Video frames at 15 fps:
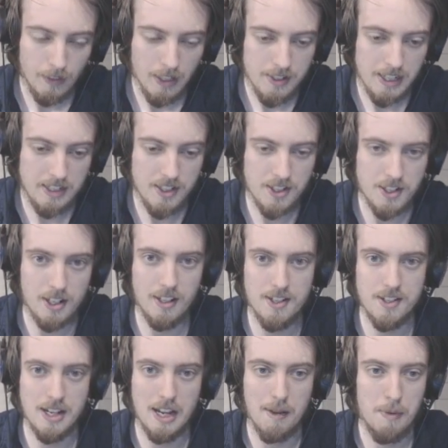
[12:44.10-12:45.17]
It takes us to
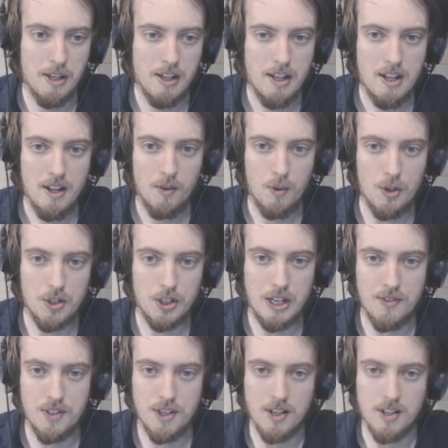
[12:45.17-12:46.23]
List tab, which
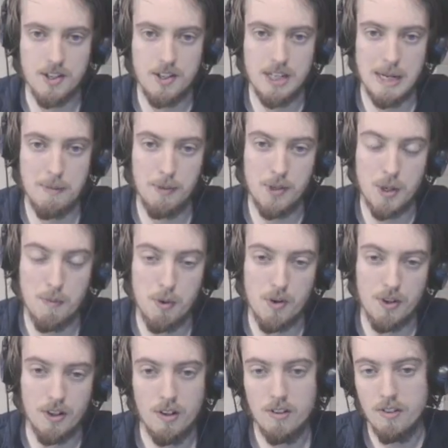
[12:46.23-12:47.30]
gives us Tabletop
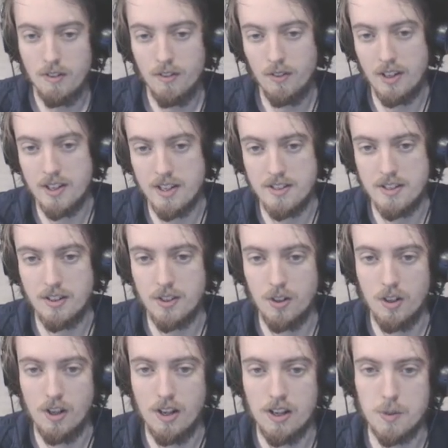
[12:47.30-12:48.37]
Audio, fantastic tool
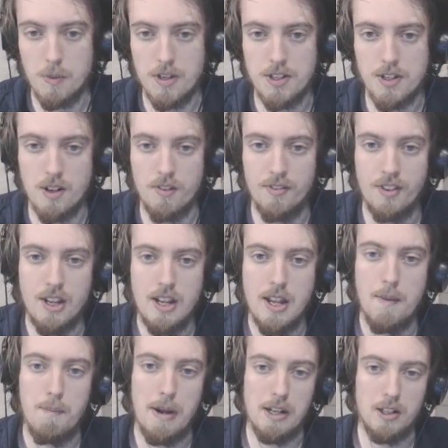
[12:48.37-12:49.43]
that I use myself,
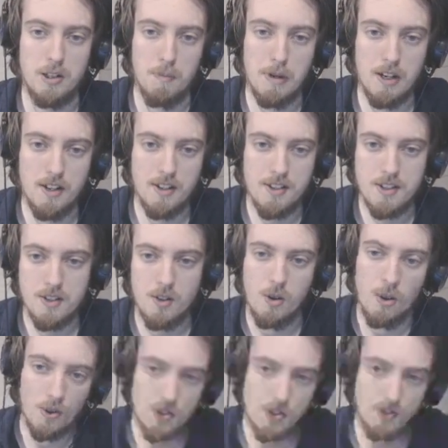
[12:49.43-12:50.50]
Battle Bards,
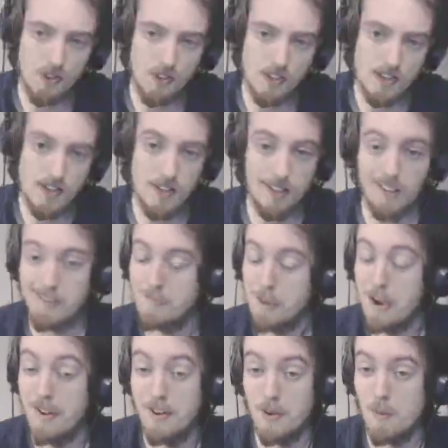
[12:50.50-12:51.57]
also fantastic, and
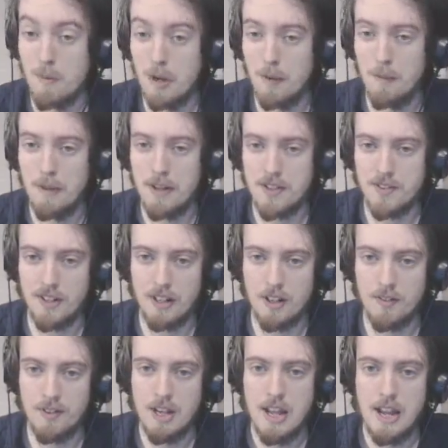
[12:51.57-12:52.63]
part of the Battle Bards, fun
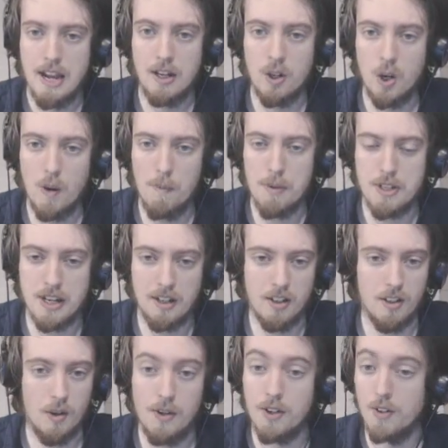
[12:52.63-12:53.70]
enough, Incompetech,
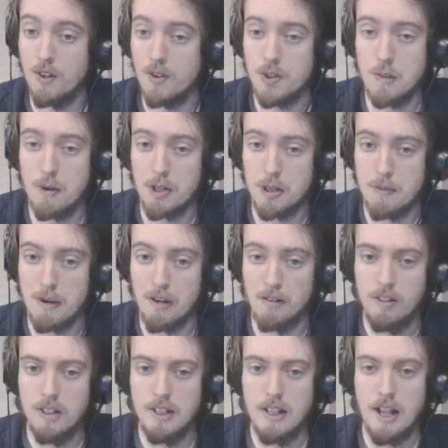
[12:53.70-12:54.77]
who I don't know too much
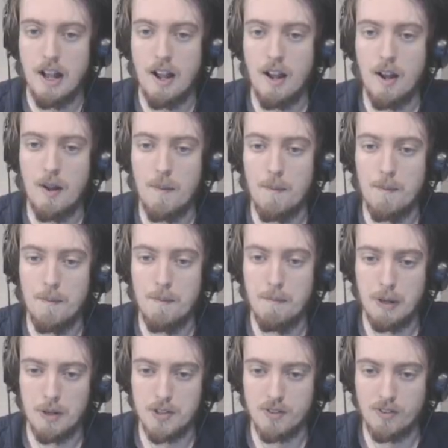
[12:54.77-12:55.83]
about,
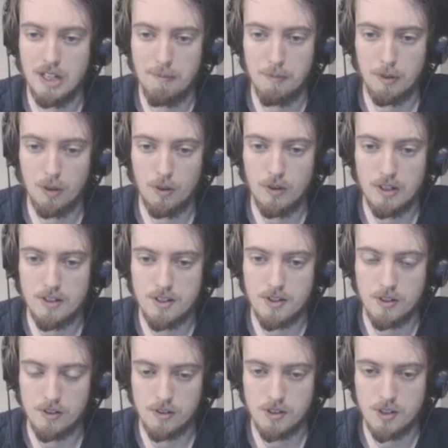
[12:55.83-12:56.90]
but lots of Kevin MacLeod
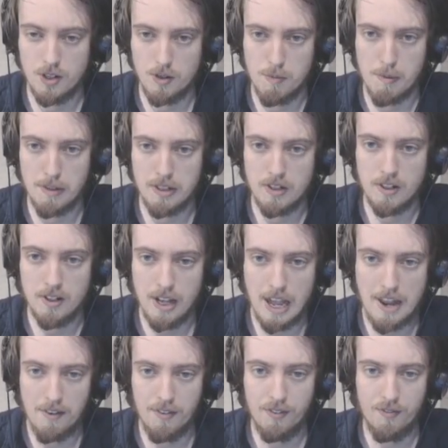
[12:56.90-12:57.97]
songs, so probably good,
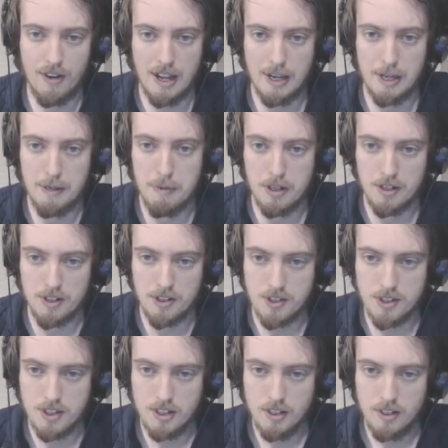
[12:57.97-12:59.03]
and Fan Burst.